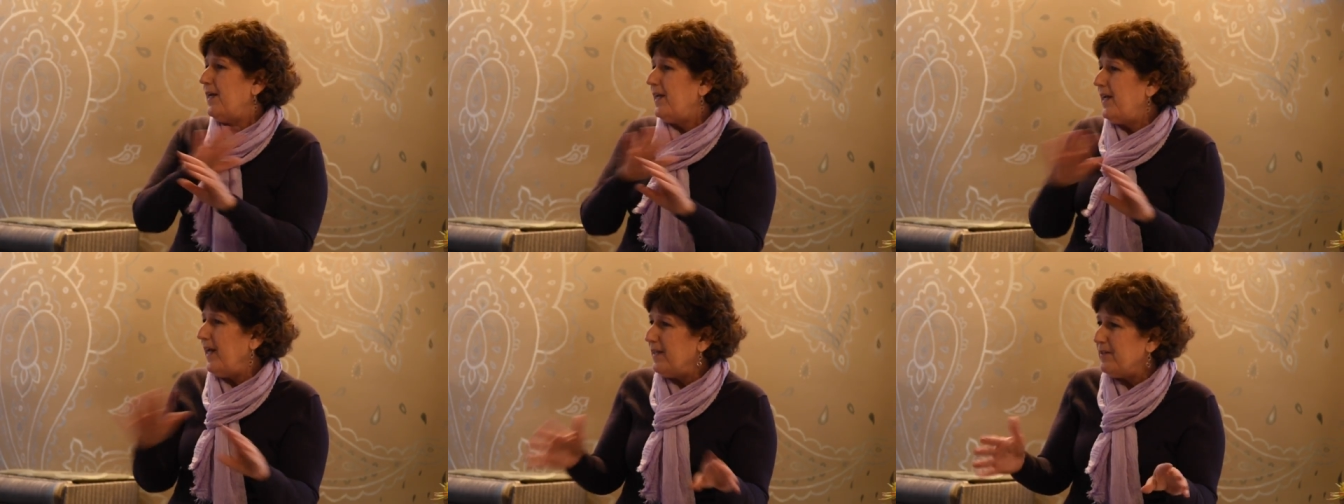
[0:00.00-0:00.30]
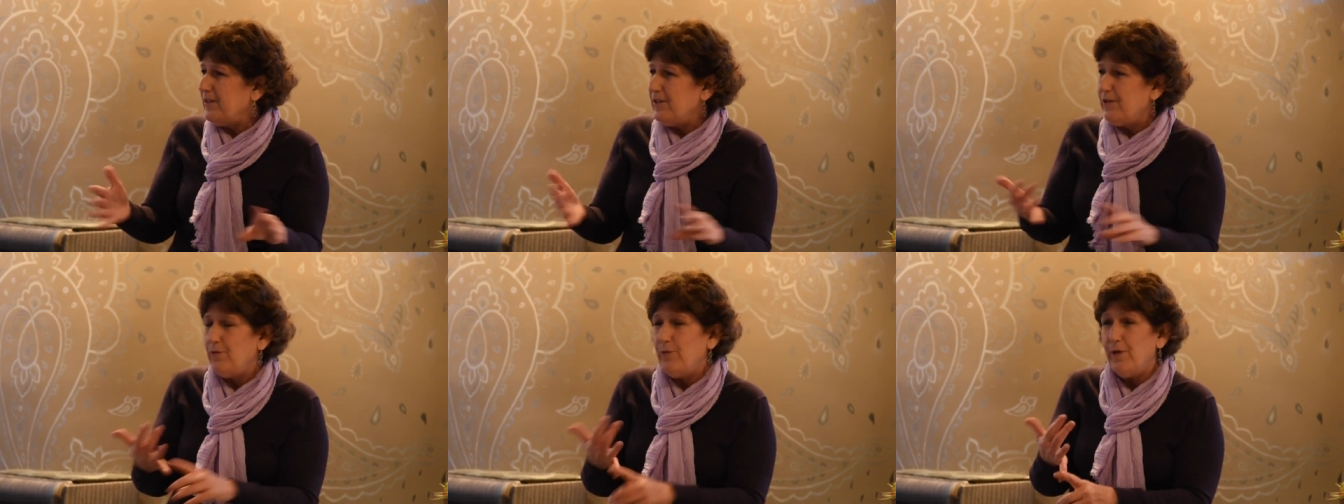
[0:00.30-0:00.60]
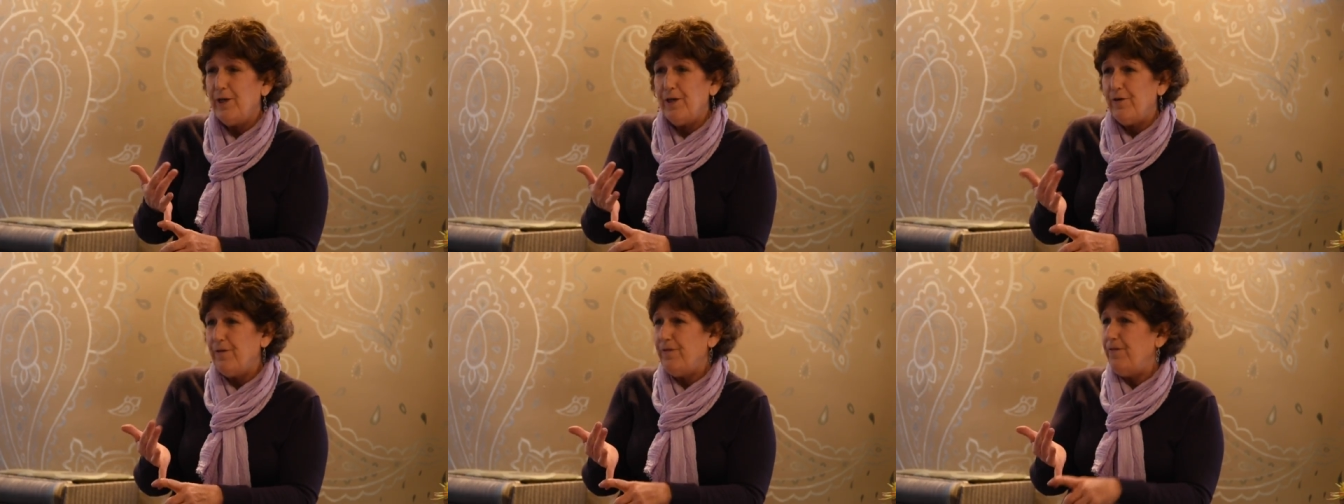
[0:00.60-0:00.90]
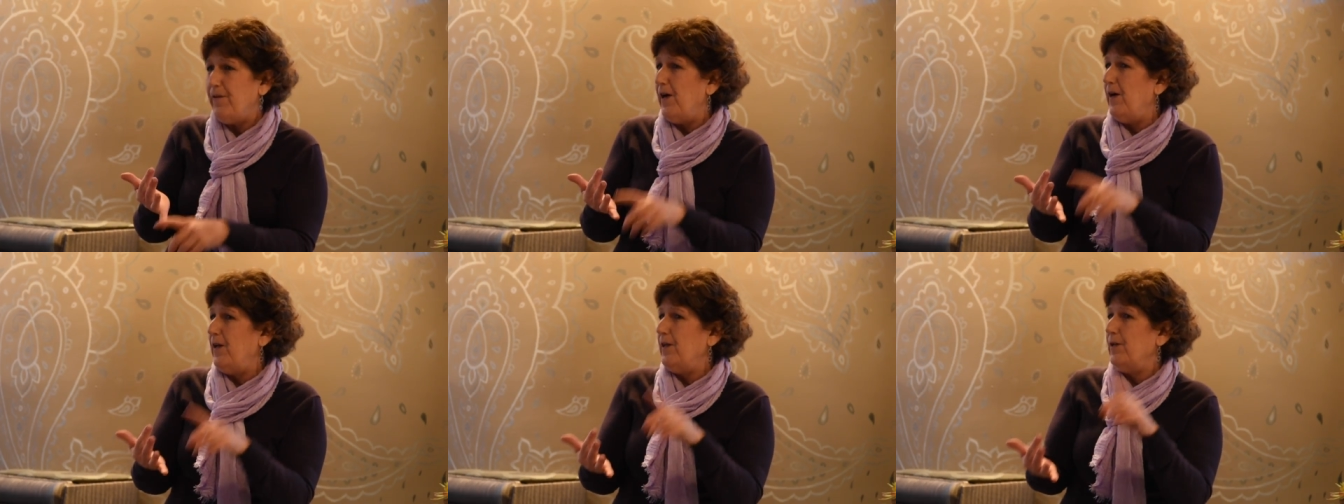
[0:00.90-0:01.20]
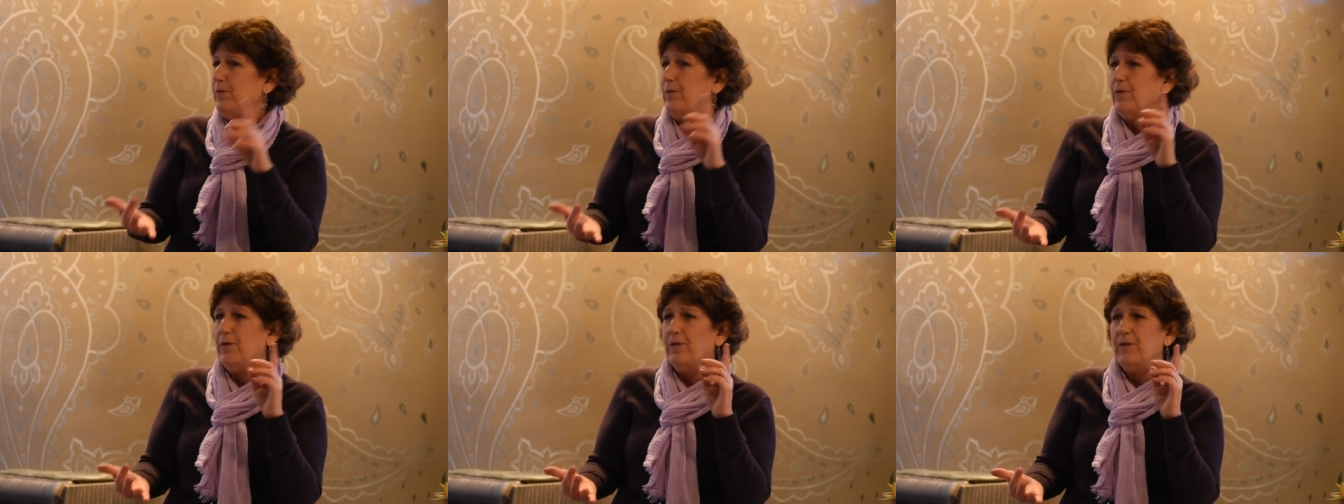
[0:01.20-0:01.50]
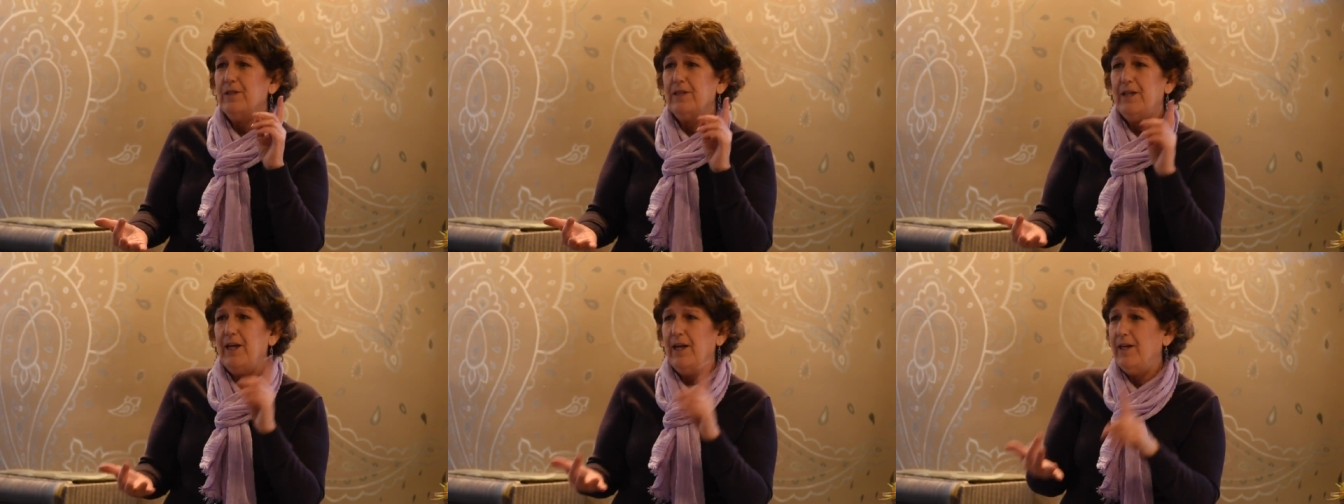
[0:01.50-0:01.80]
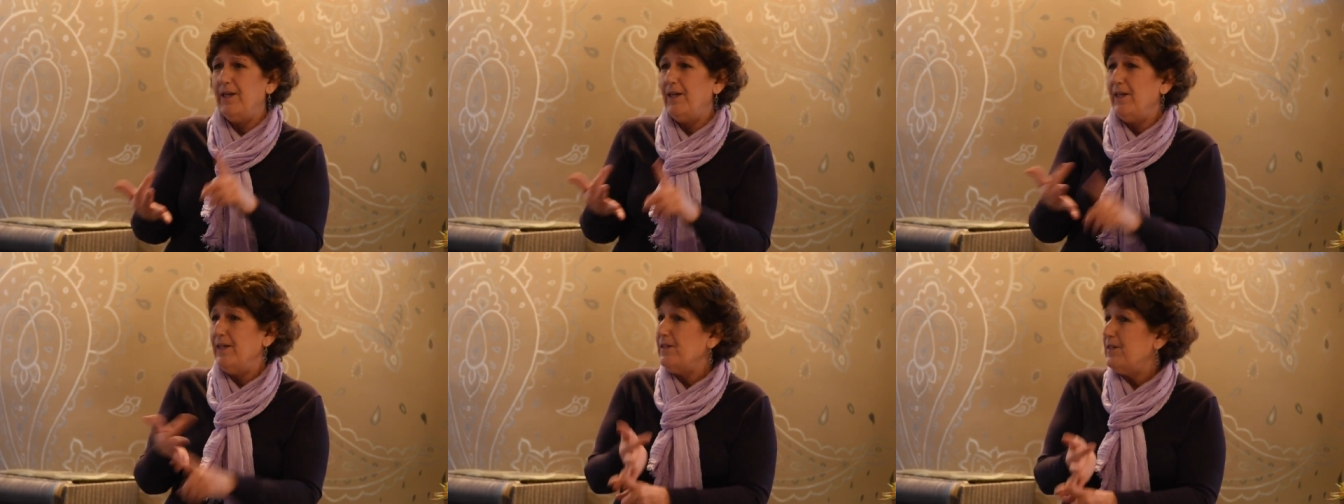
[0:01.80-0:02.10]
get Twitter followers,
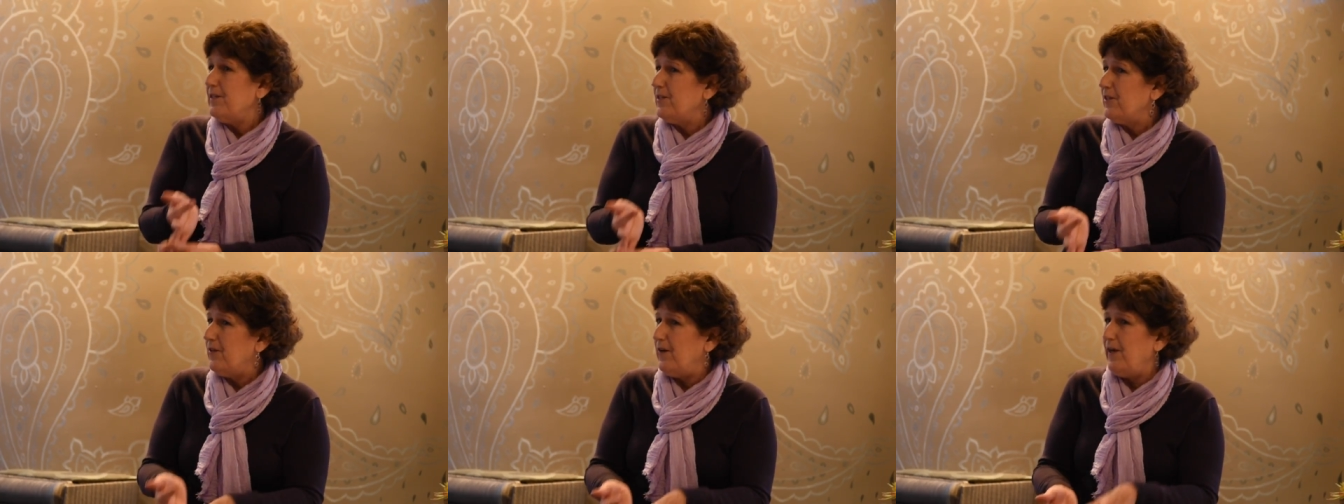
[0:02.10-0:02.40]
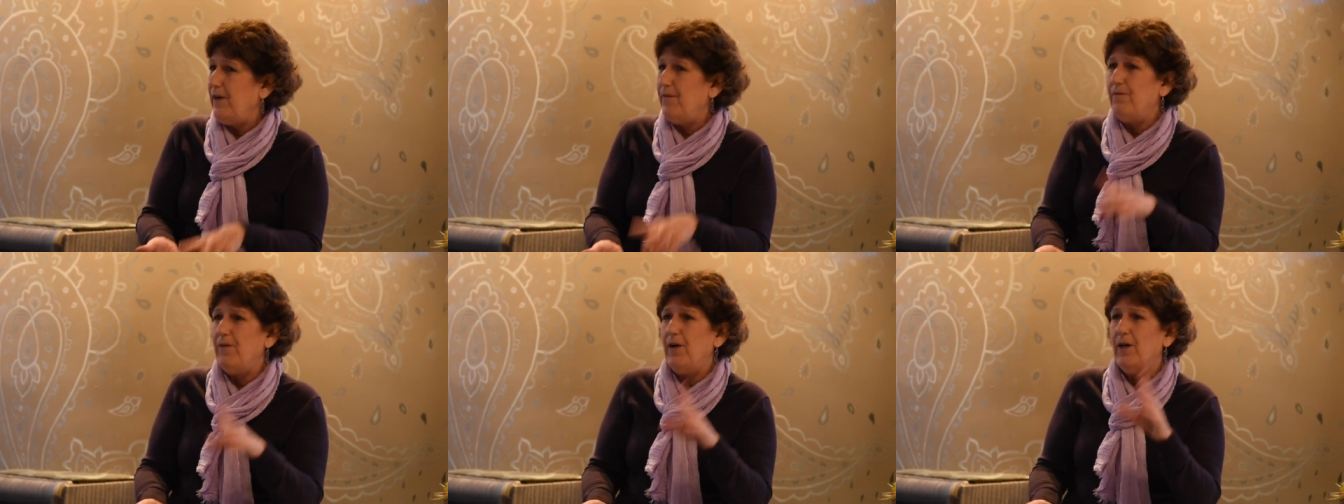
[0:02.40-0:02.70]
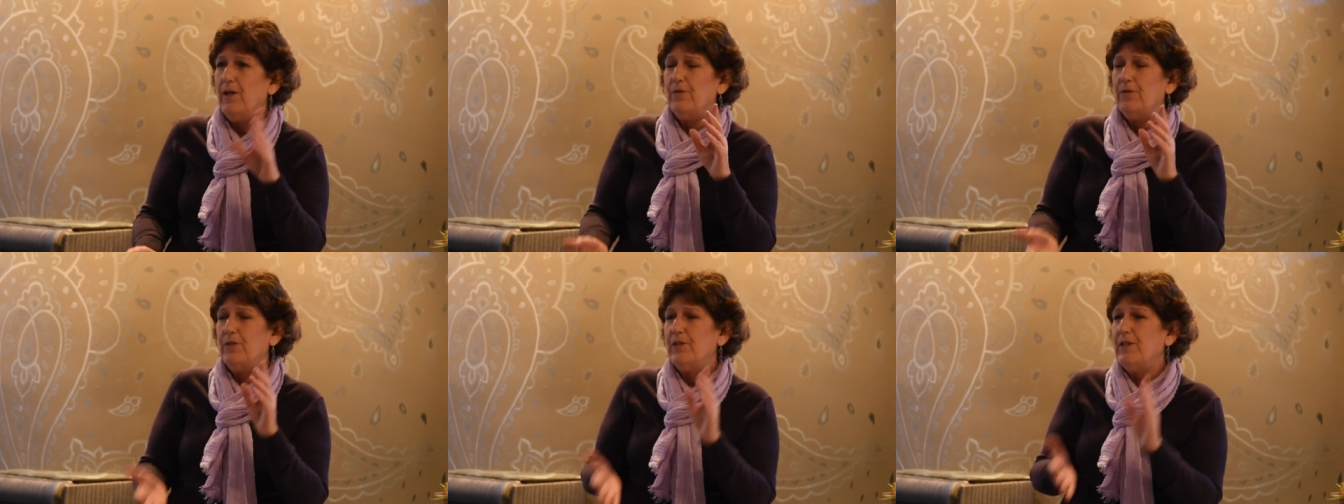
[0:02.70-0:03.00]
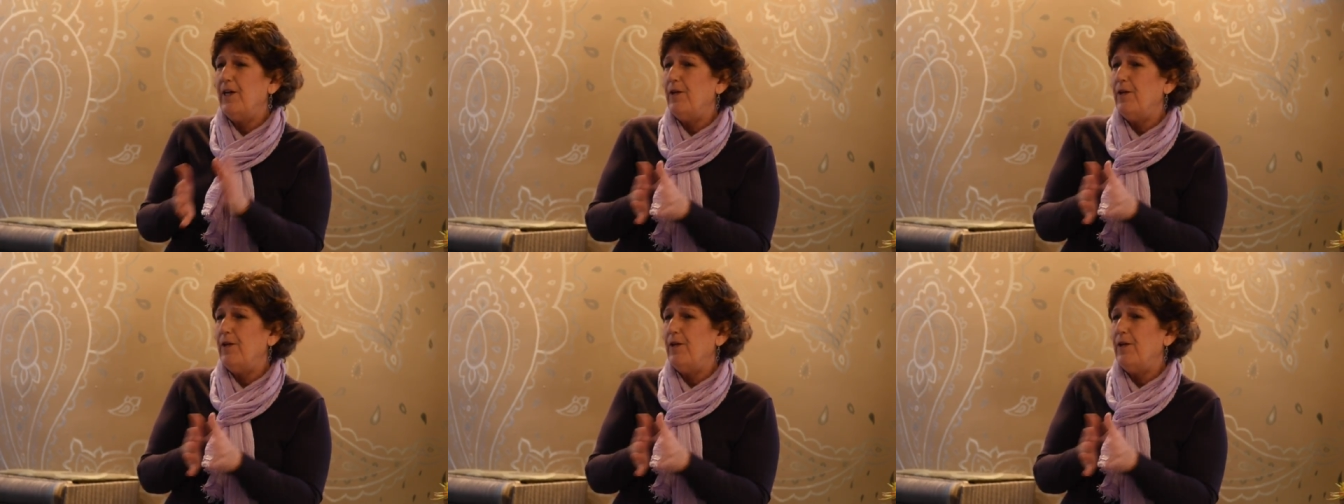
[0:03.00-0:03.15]
get Instagram followers,